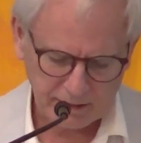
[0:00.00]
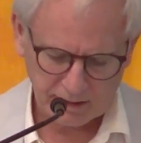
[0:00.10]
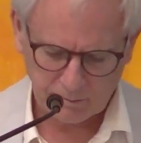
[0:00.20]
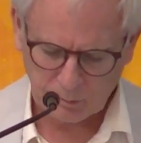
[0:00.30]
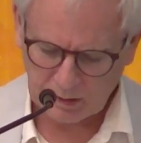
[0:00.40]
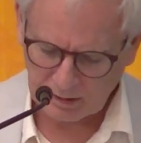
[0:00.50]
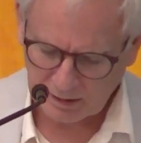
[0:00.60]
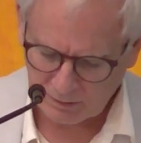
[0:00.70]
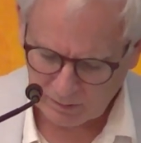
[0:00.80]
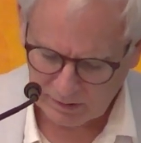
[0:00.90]
immigrant
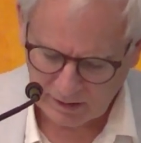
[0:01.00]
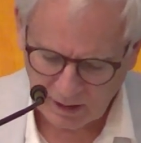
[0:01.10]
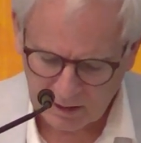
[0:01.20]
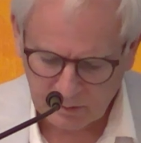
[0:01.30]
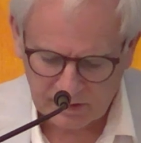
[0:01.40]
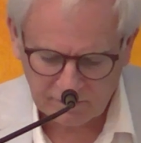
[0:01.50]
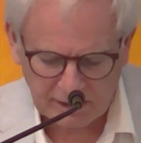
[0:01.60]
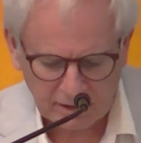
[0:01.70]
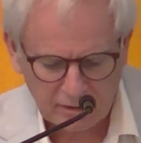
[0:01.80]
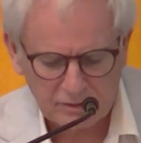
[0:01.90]
letters and hundreds of
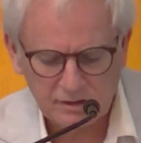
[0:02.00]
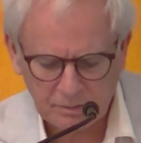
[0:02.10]
accounts